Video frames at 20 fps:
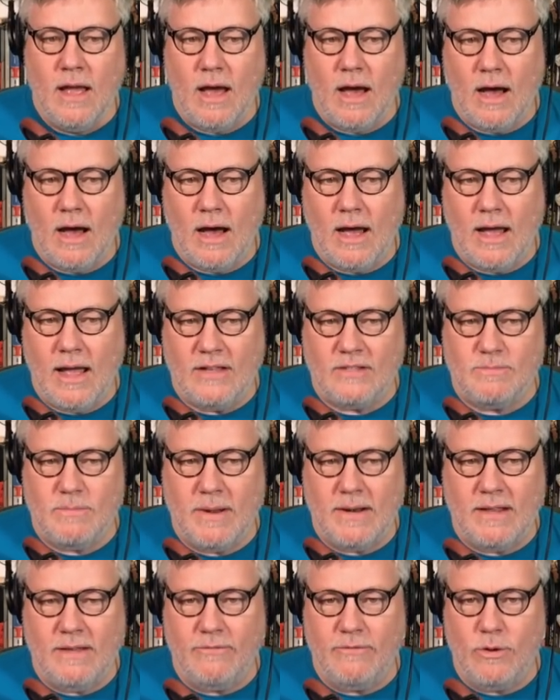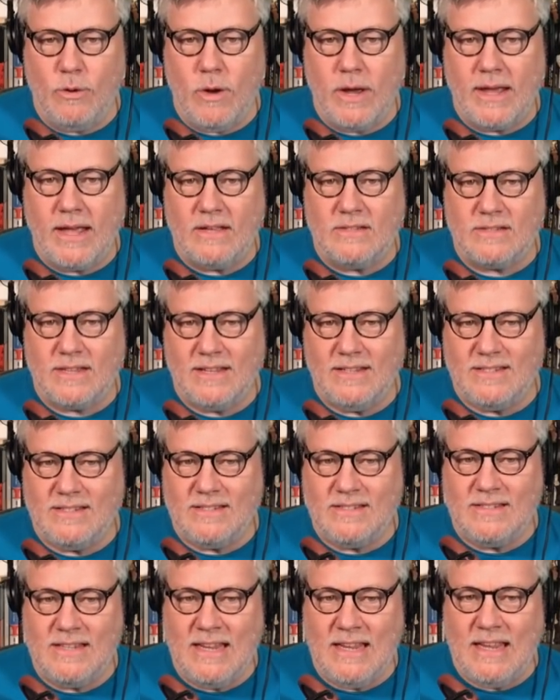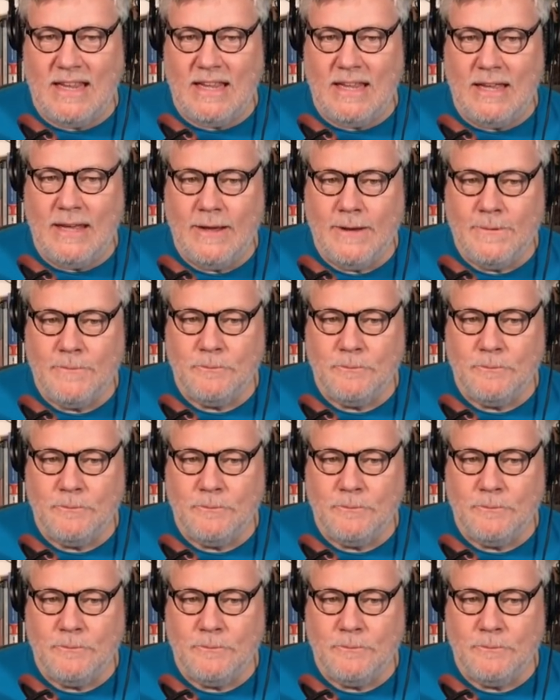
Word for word: Uh, as many of you, I guess, can see,